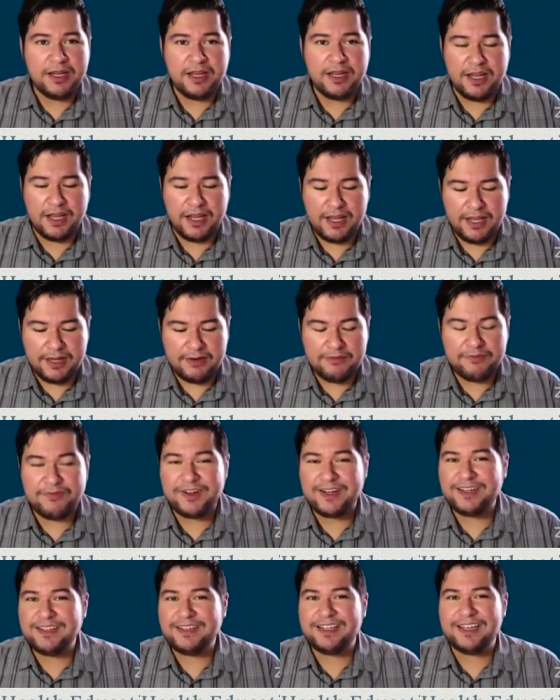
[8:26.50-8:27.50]
Uh, and
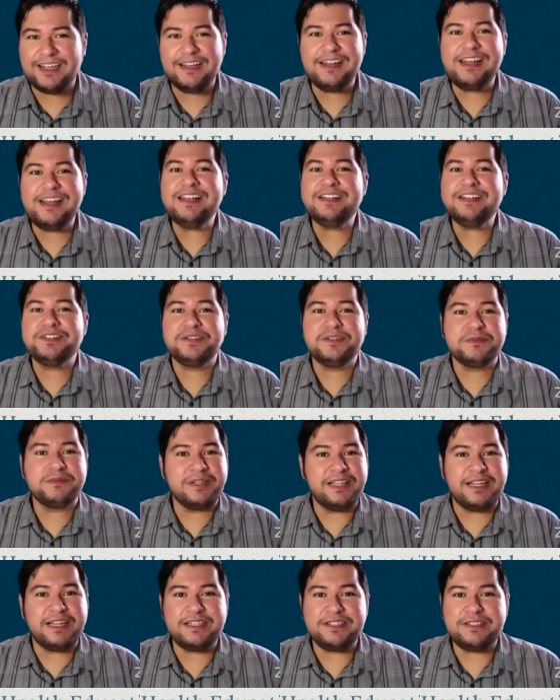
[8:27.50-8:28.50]
finally, any issues
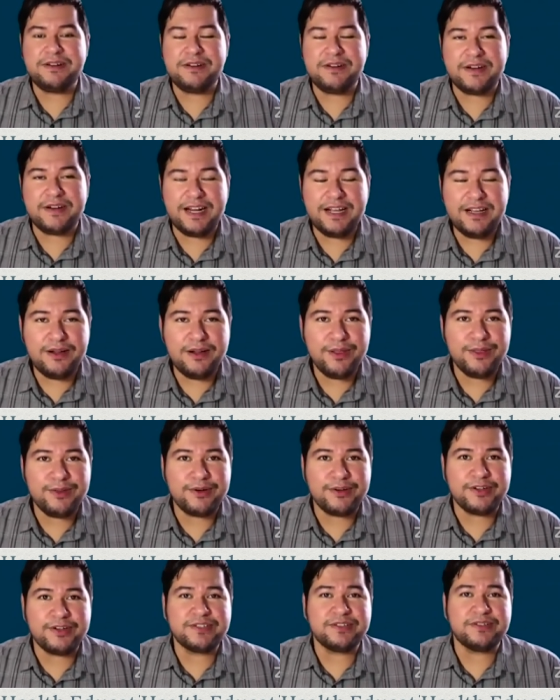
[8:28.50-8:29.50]
related to your health
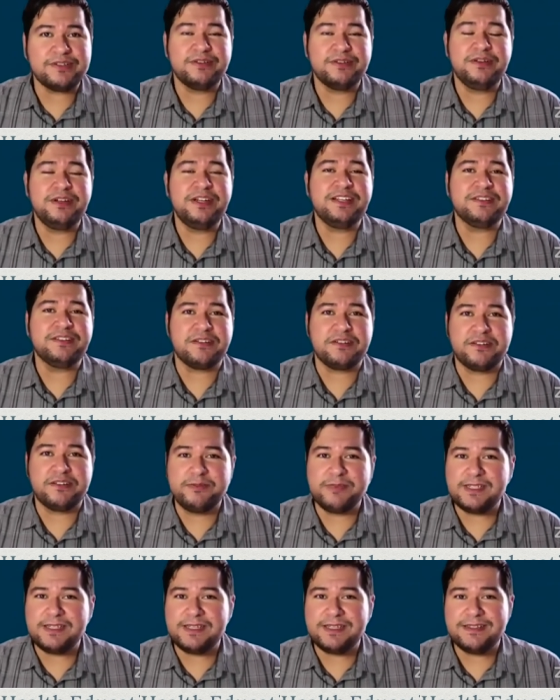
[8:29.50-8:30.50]
or your unique
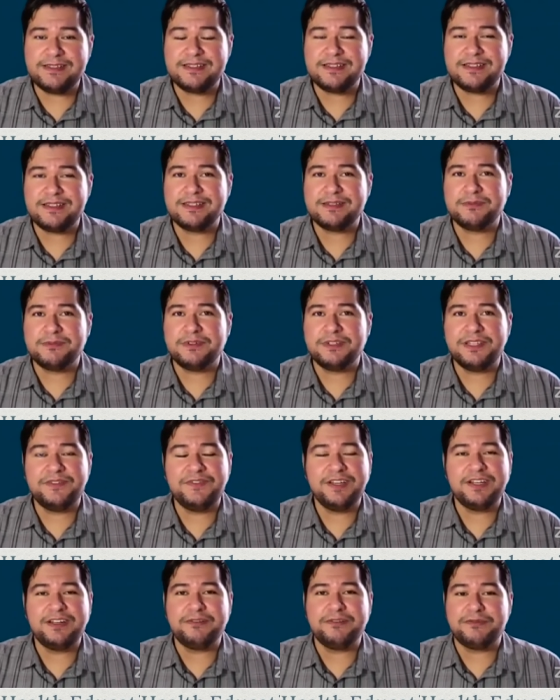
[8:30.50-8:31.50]
circumstances. We're
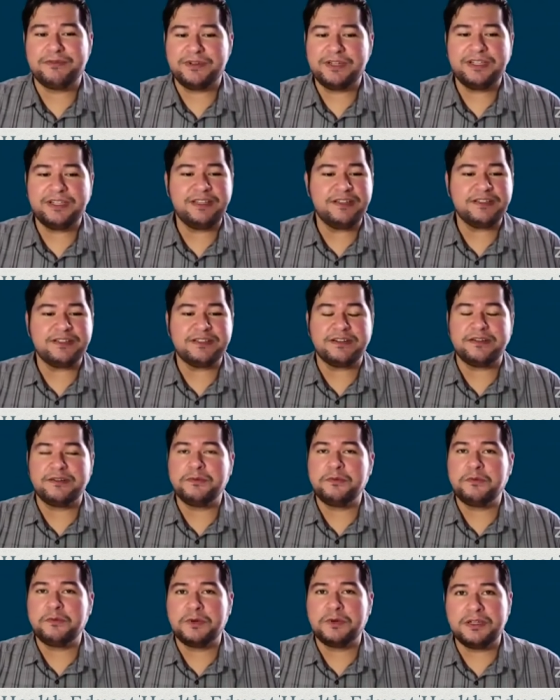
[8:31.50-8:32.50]
living in a really
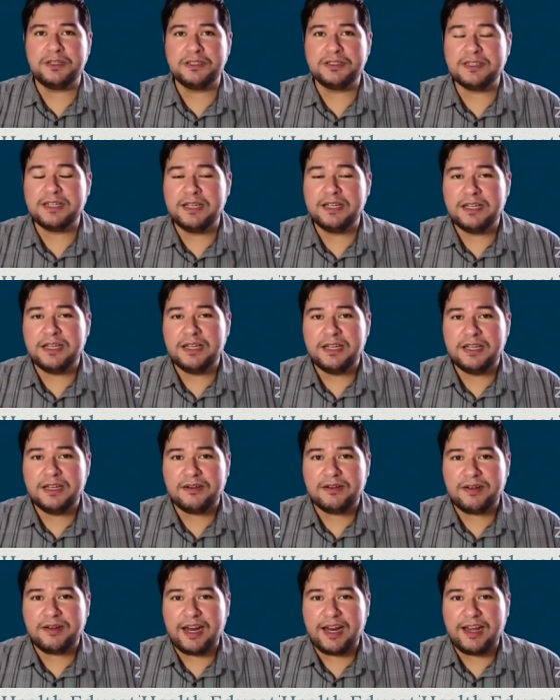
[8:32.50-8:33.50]
uncertain world
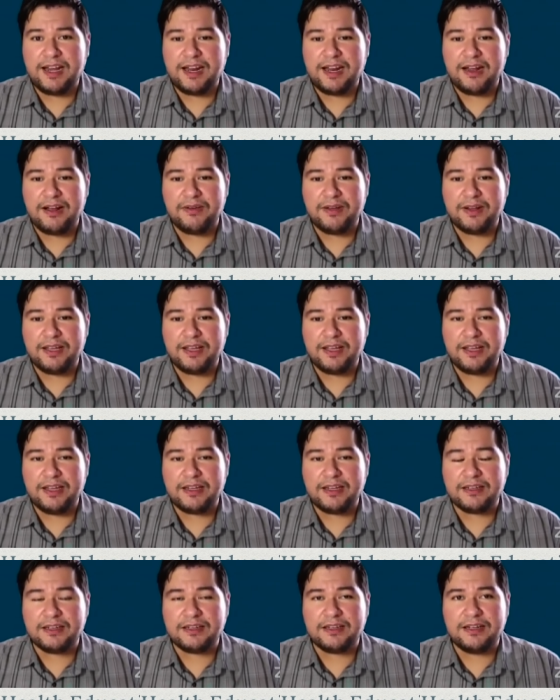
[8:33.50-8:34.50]
right now,
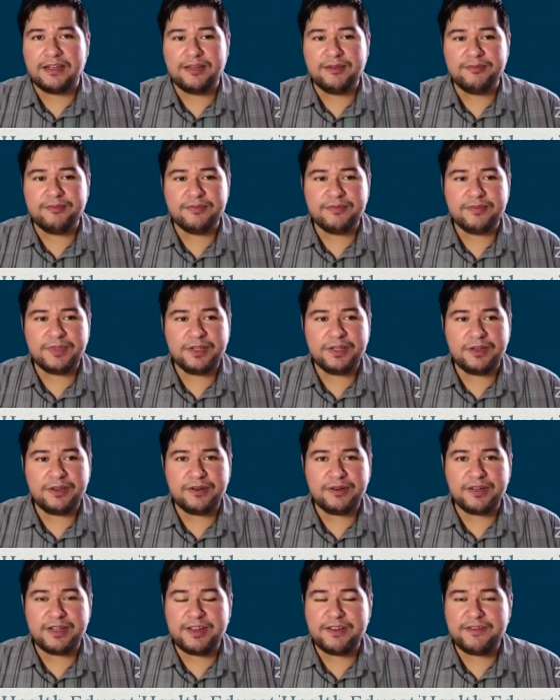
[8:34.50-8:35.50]
and uh, you
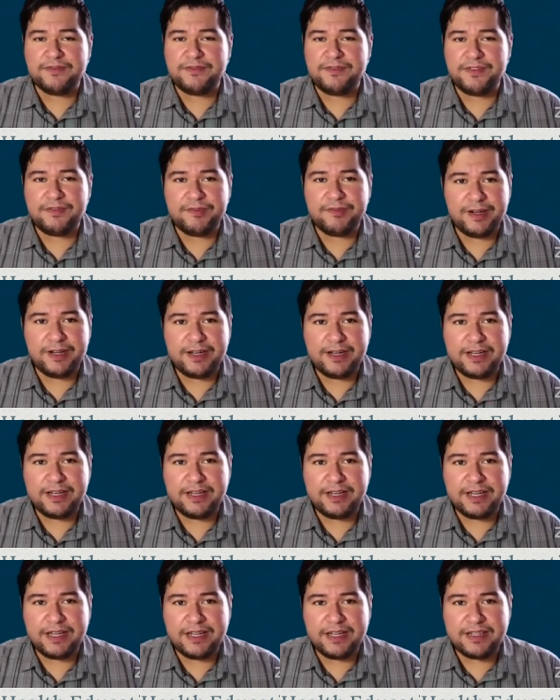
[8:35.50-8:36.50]
know if if there are
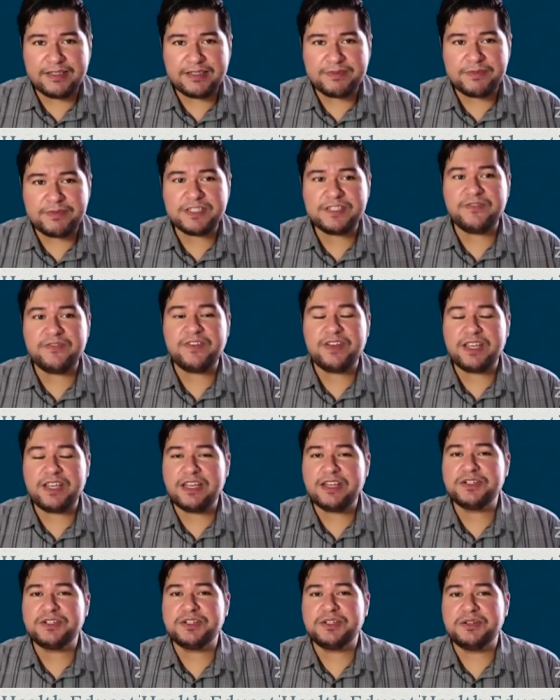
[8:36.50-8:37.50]
any specific
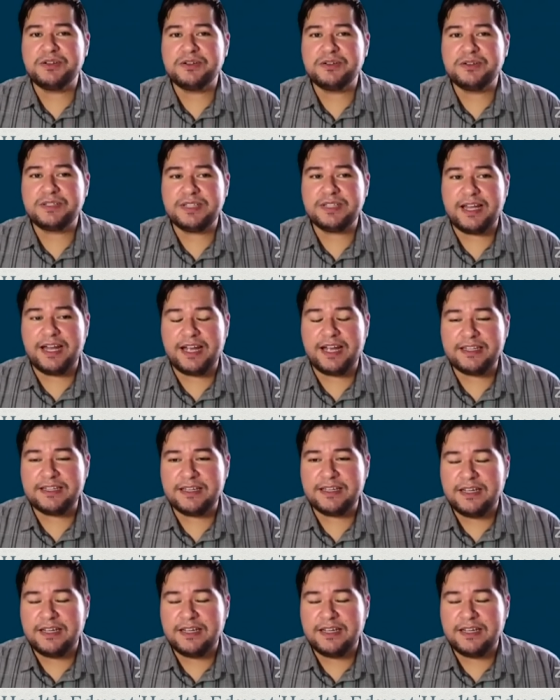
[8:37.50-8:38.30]
issues that